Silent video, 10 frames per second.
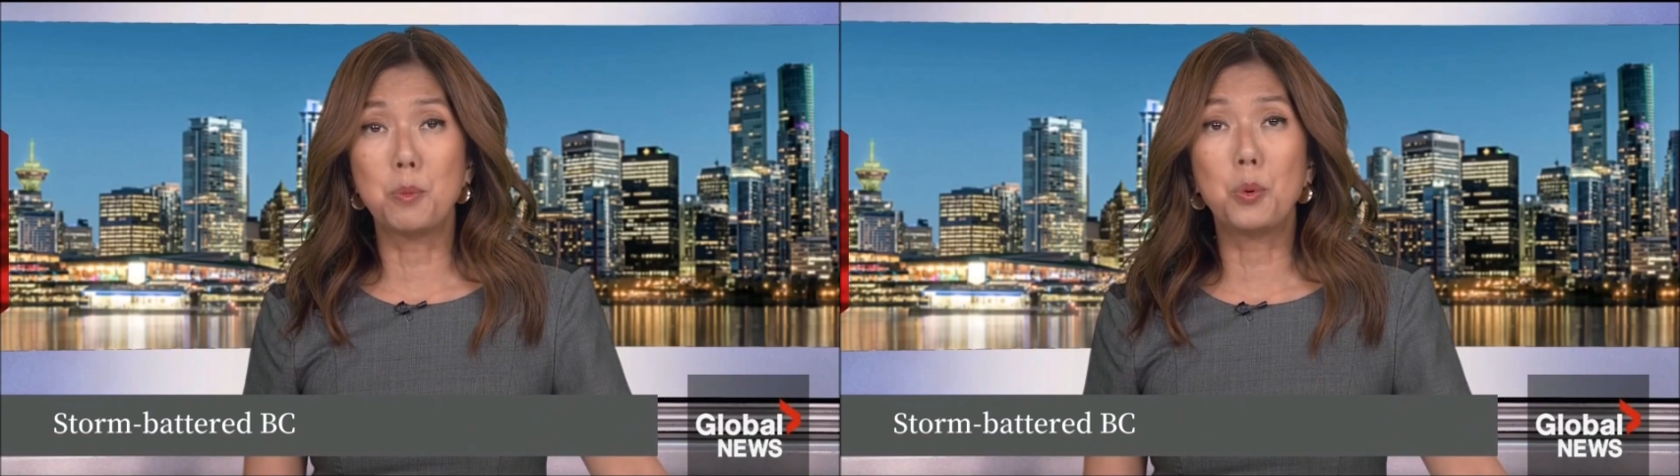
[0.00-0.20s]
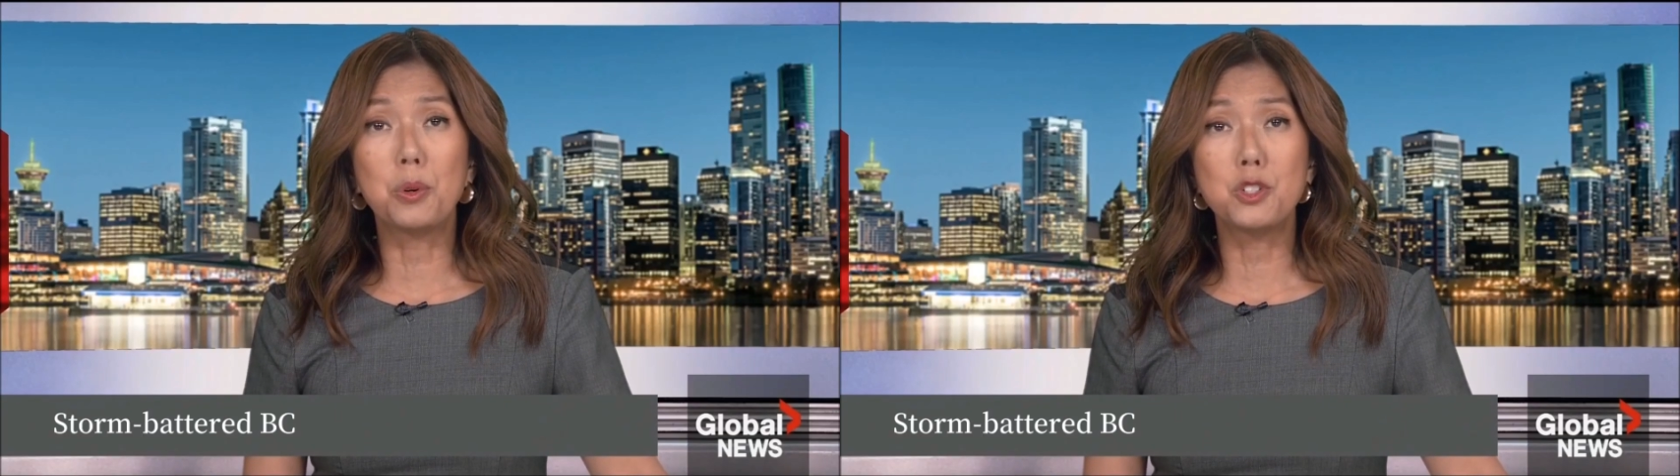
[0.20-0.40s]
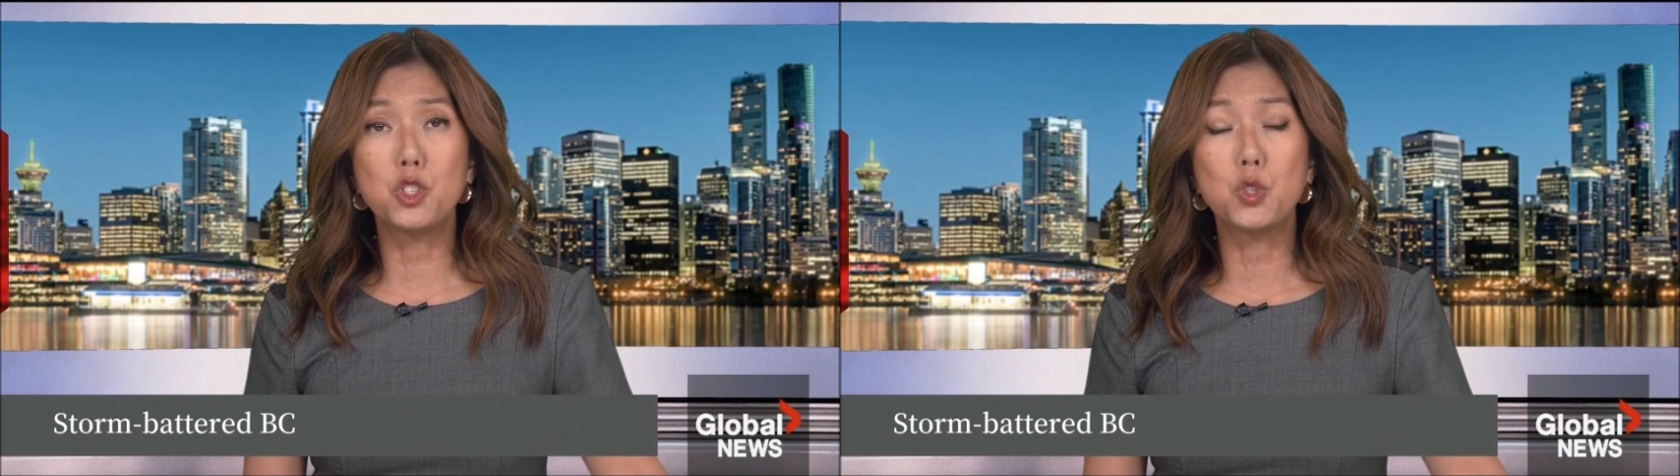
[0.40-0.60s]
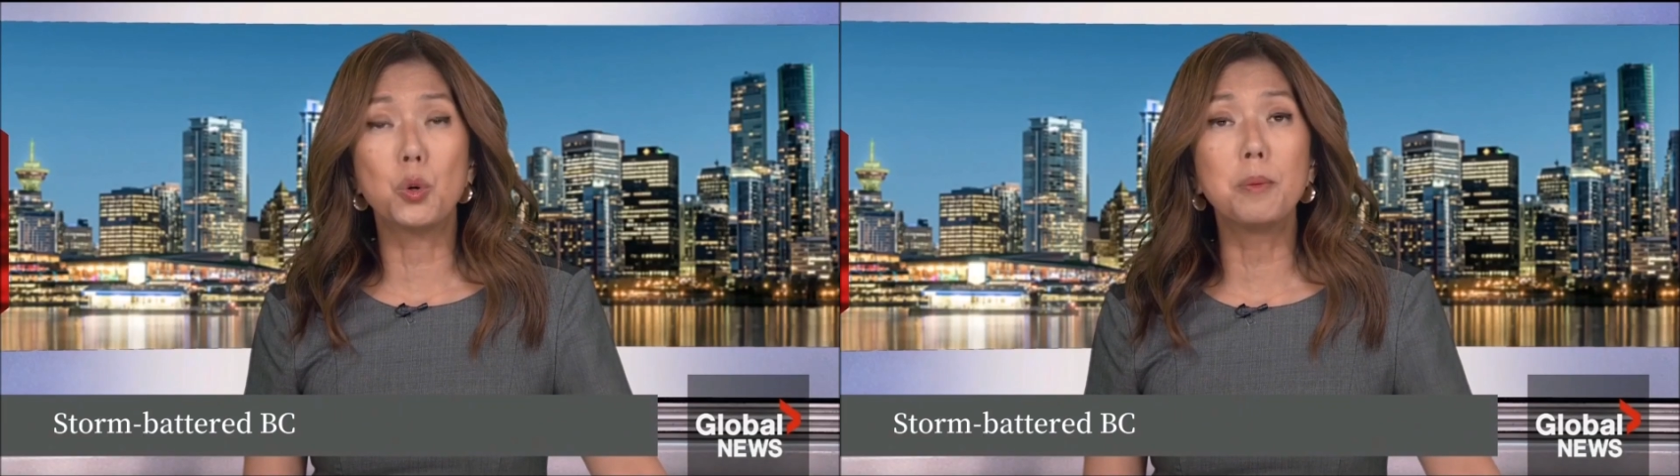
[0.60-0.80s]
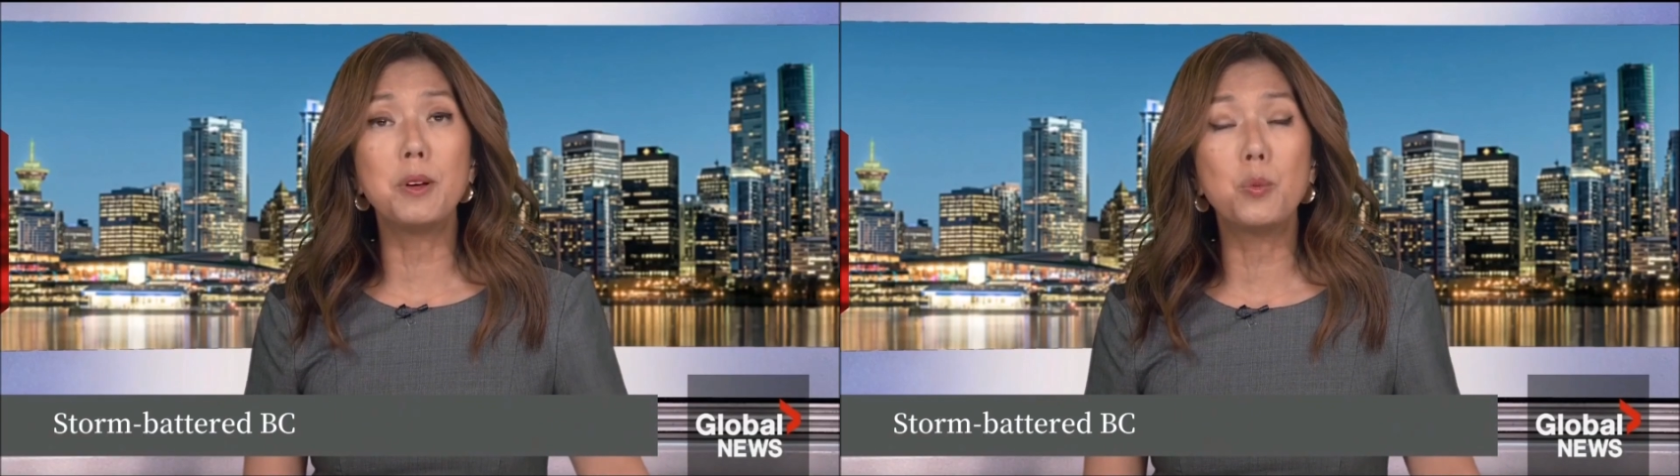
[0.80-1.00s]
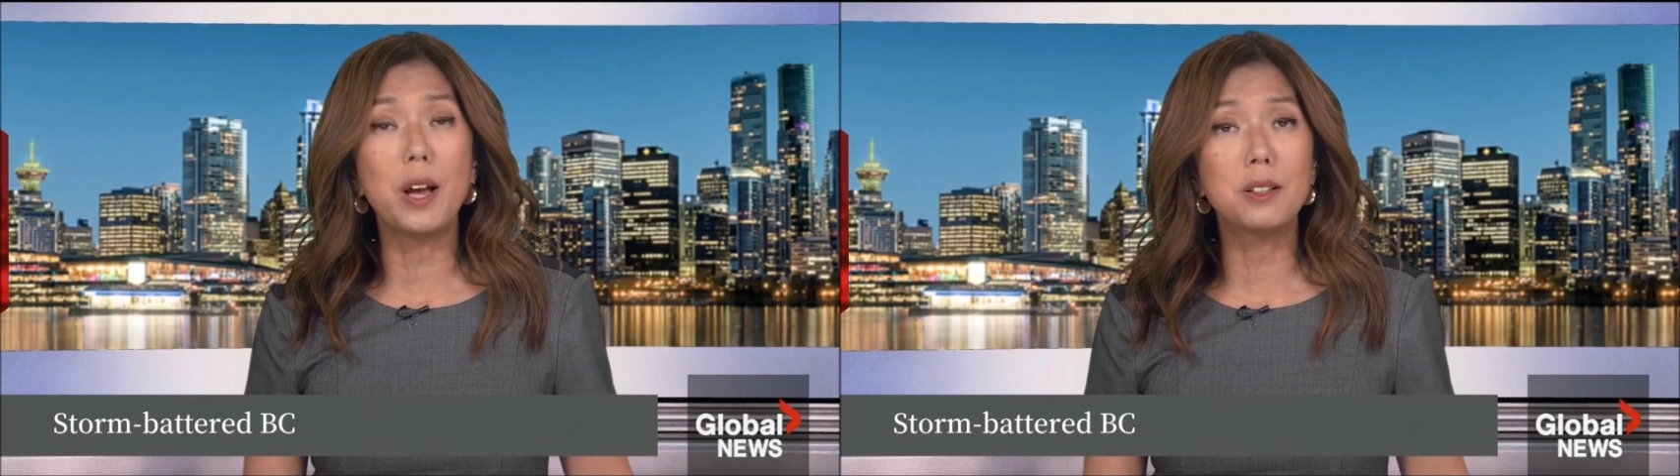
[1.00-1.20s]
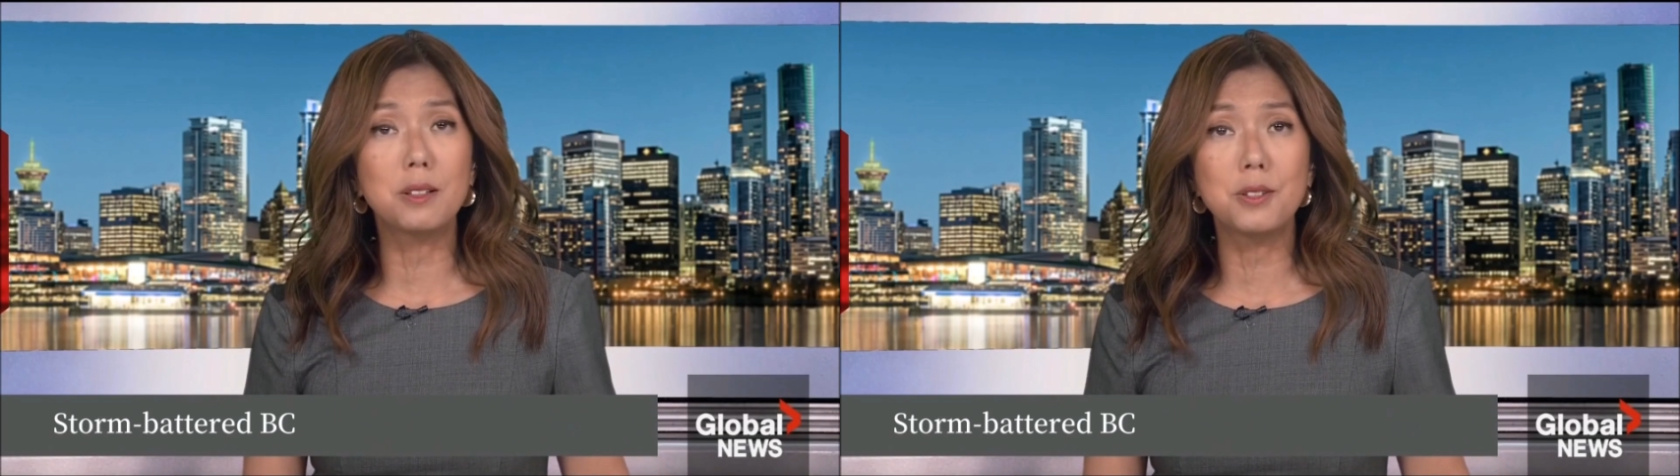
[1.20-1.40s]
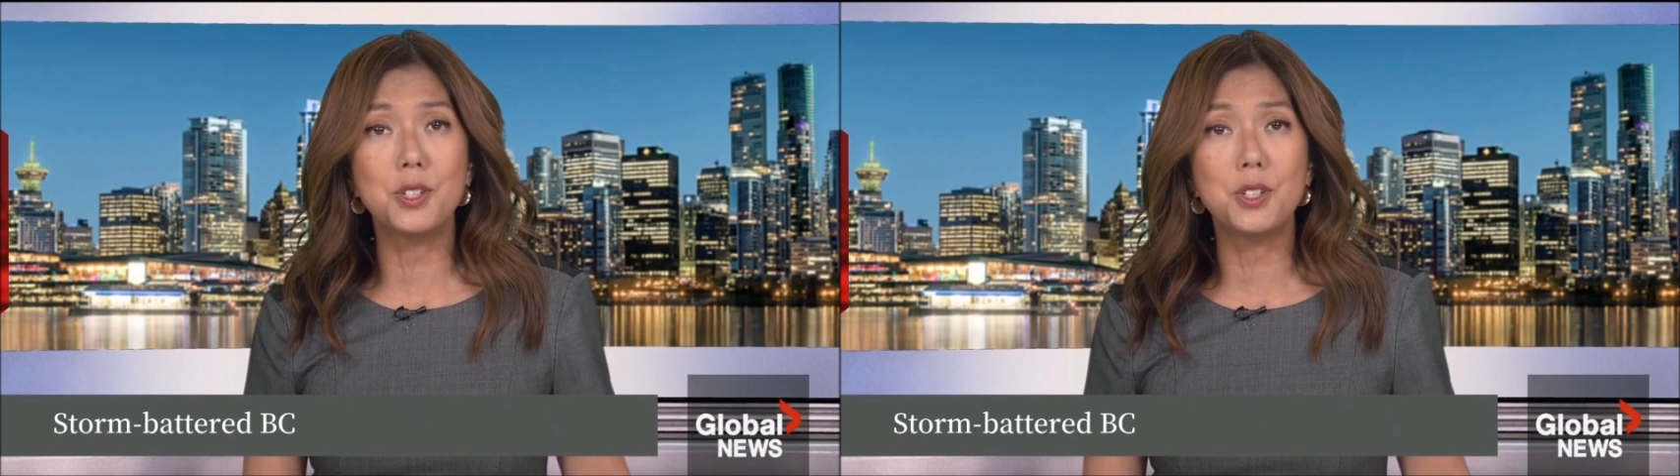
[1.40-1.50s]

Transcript: more stormy weather.